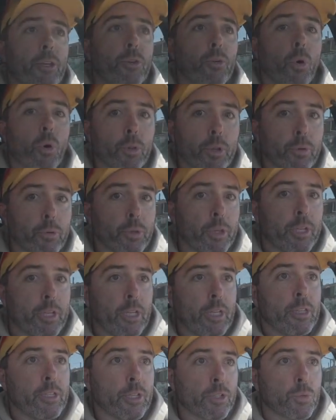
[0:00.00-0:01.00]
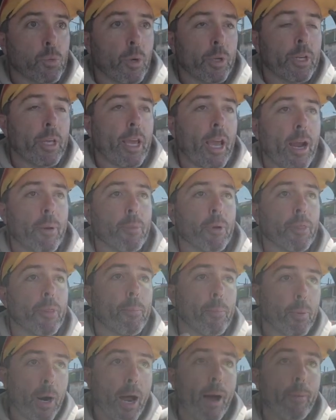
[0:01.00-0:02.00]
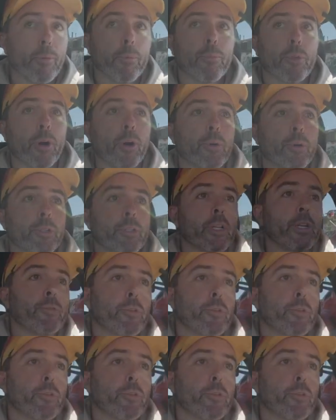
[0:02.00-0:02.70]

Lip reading: you only really need this one camera. The problem though is that